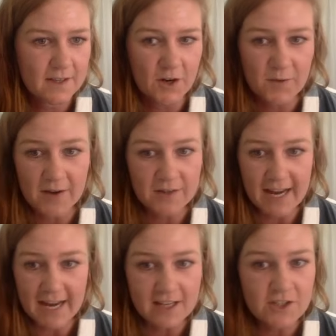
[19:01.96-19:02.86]
around
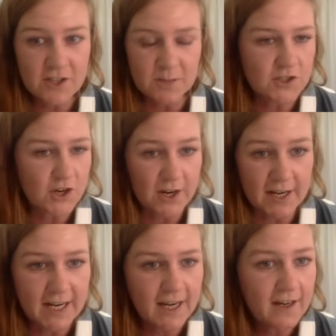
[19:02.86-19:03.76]
age and
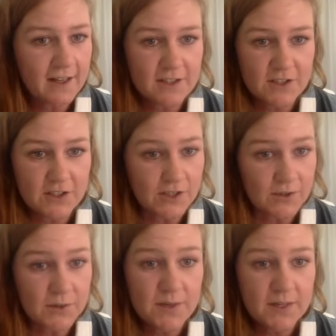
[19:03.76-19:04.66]
maturity
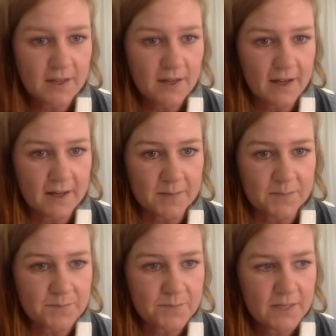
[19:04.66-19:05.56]
too
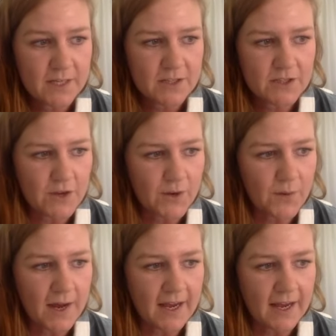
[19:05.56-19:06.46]
um,
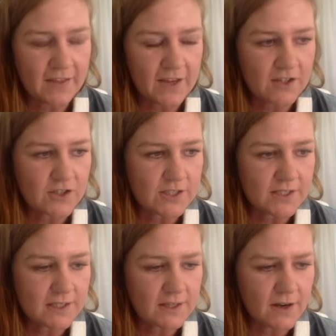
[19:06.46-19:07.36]
so i think
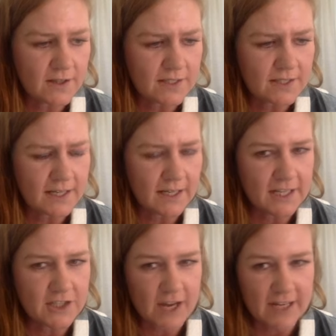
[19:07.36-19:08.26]
just constantly
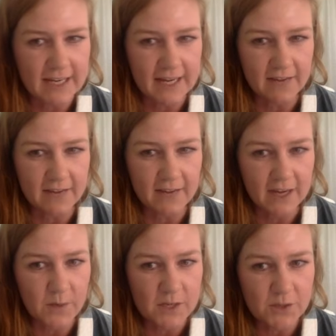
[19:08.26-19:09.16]
like checking in
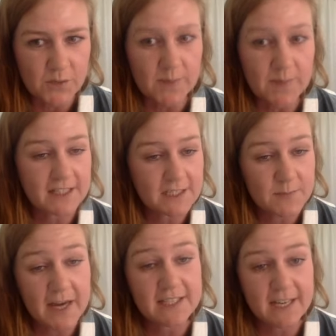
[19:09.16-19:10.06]
like what should we be
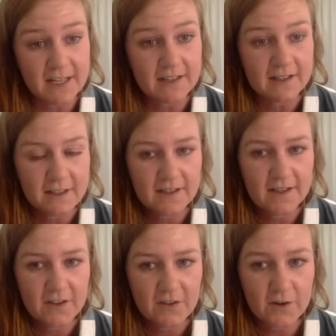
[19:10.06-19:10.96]
expecting
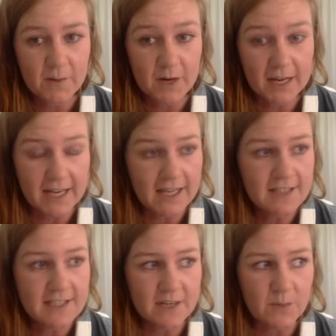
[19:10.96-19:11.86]
from our
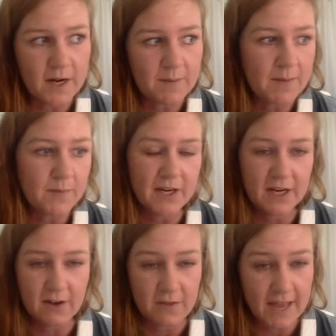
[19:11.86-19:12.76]
kids and what am i
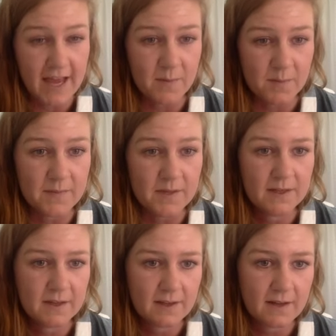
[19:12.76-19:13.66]
putting on them
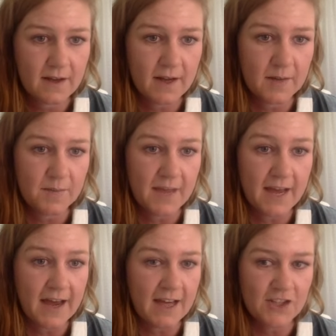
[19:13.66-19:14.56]
um,
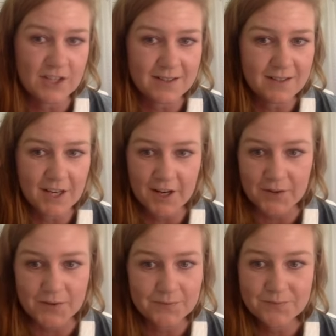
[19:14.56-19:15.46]
that i should you
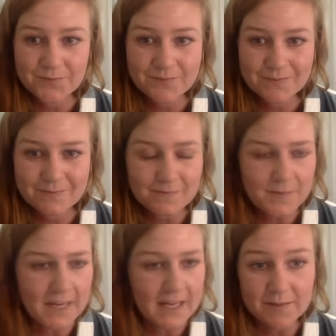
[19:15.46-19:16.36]
know
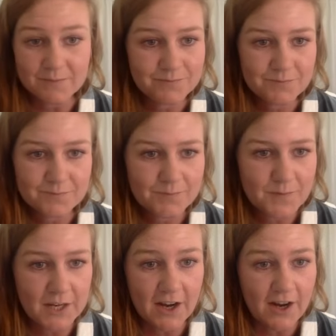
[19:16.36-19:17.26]
be
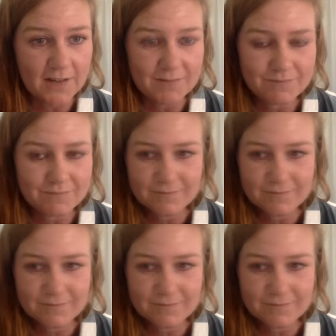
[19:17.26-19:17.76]
putting on